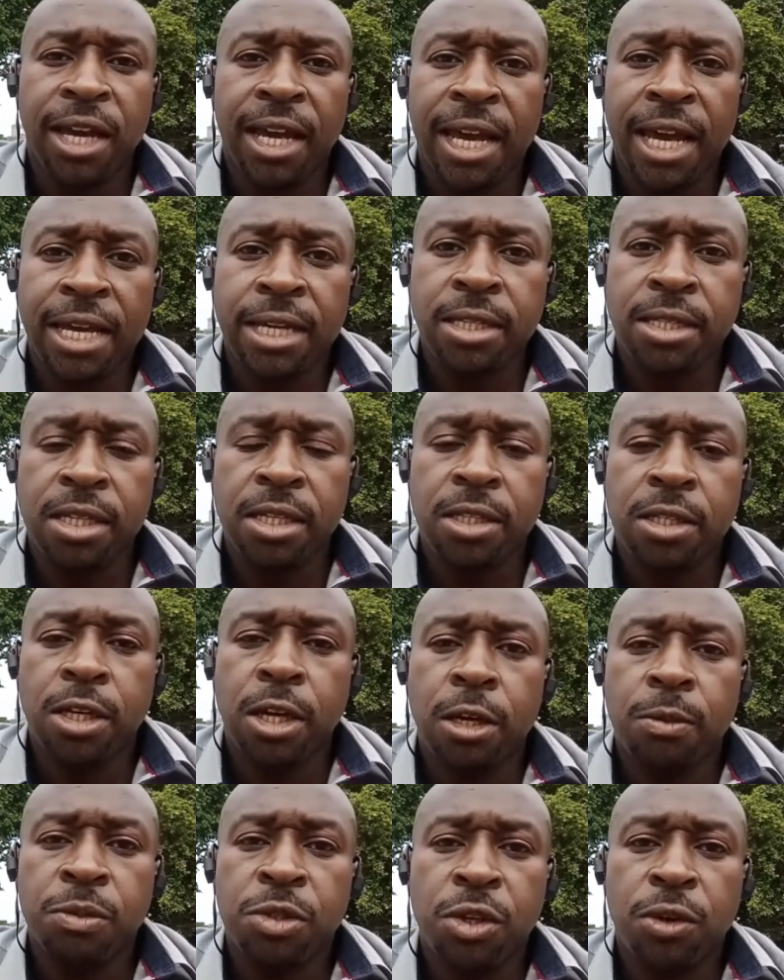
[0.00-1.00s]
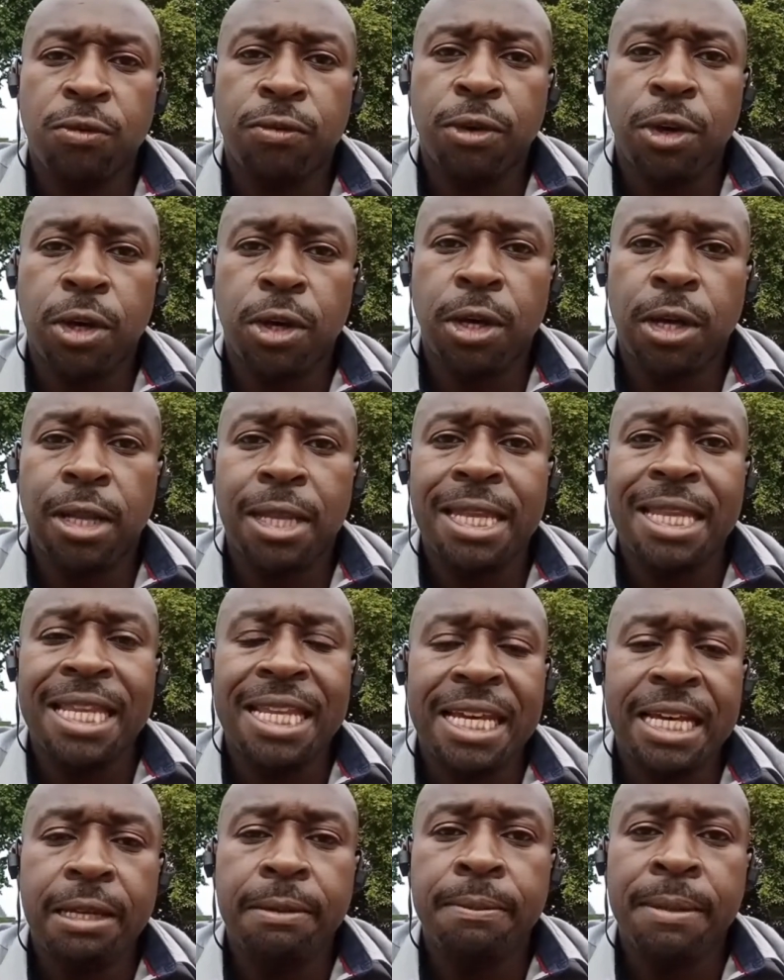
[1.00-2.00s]
gains in terms of
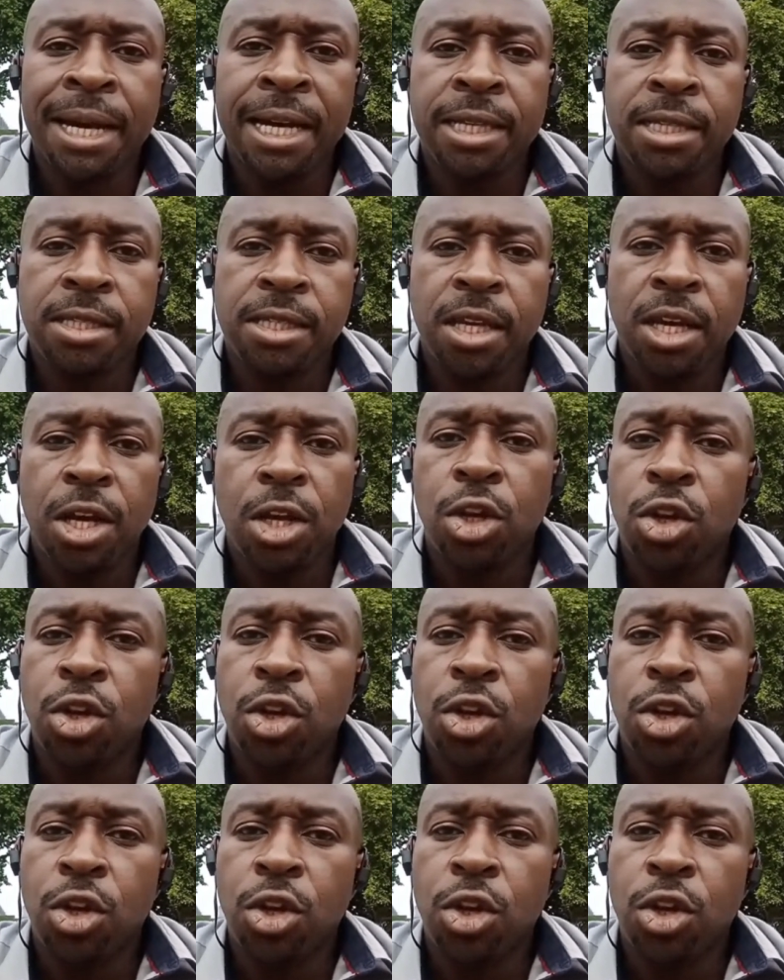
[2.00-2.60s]
lean mass,